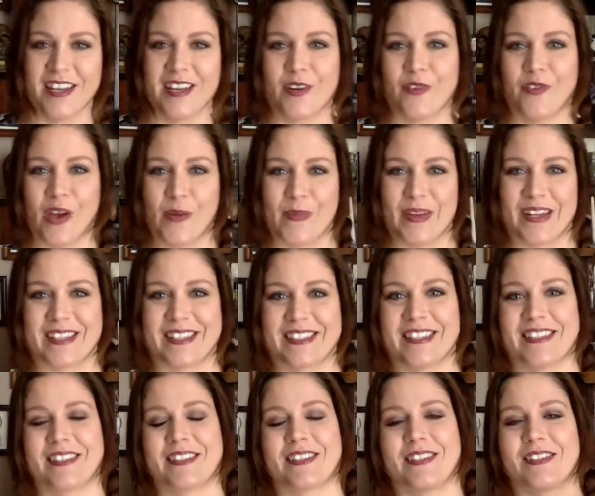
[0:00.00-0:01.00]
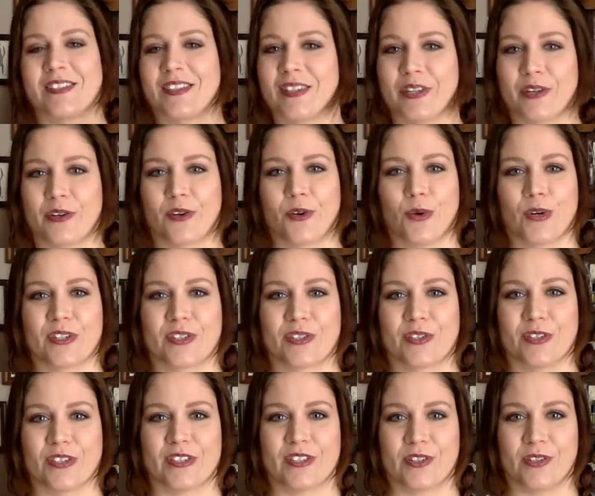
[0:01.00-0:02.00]
If that makes sense, because clear quartz
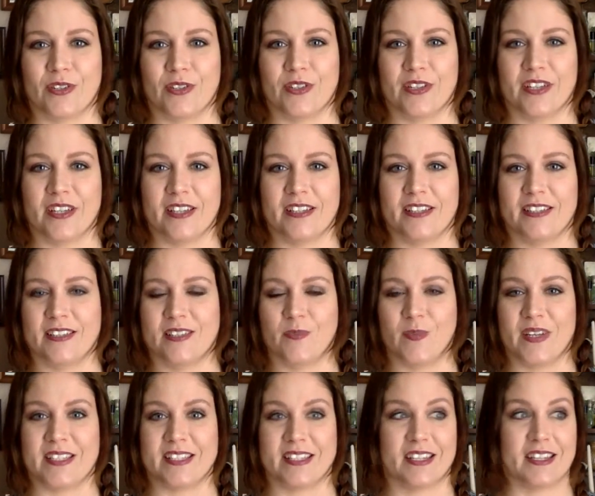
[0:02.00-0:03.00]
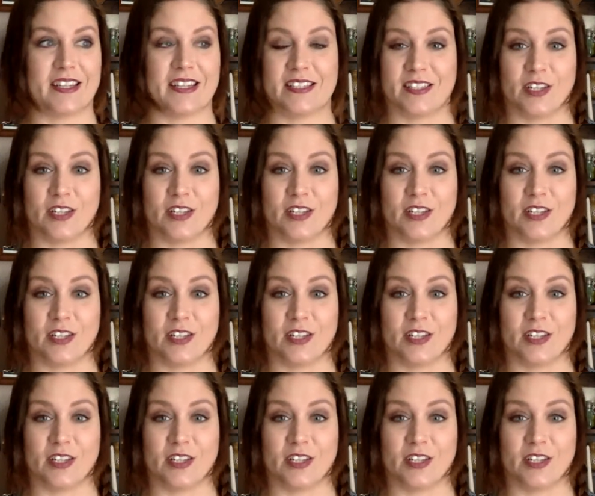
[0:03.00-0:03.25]
crystal is basically,